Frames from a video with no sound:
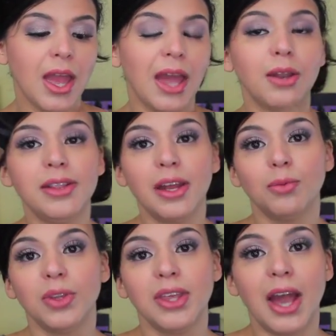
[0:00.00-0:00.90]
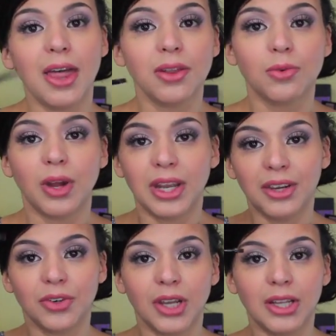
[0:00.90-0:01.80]
And then with the other one, I
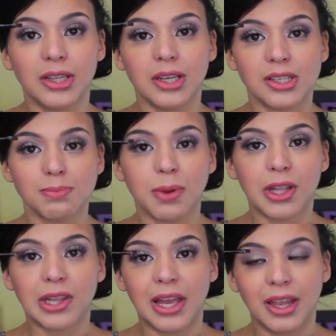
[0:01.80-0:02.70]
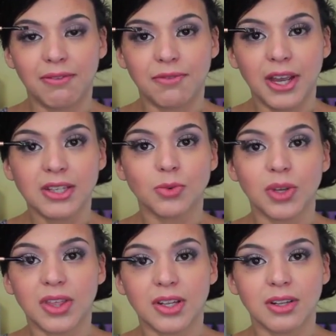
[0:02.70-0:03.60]
create the spotlight effect
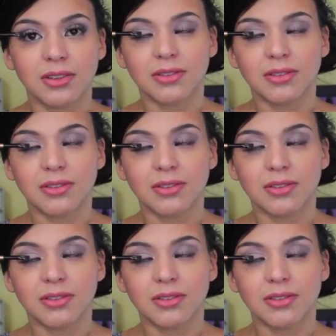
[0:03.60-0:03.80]
with a